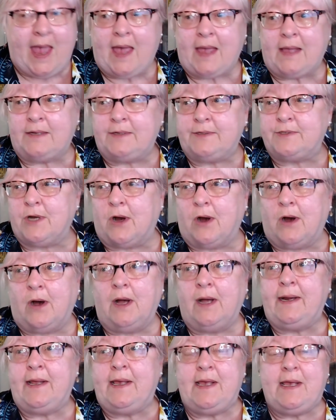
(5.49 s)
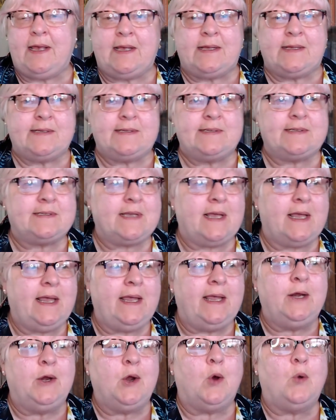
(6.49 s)
and Audie
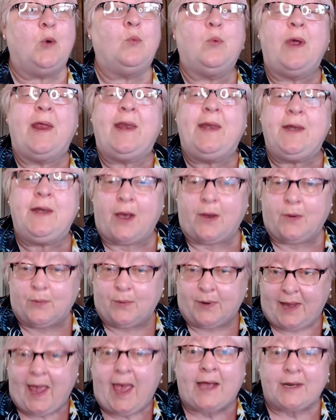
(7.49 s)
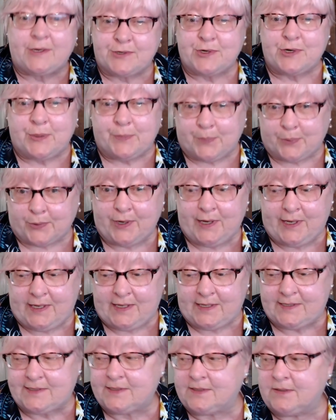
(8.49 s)
is in a window catching a
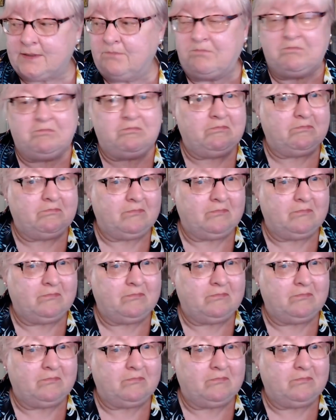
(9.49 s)
breeze.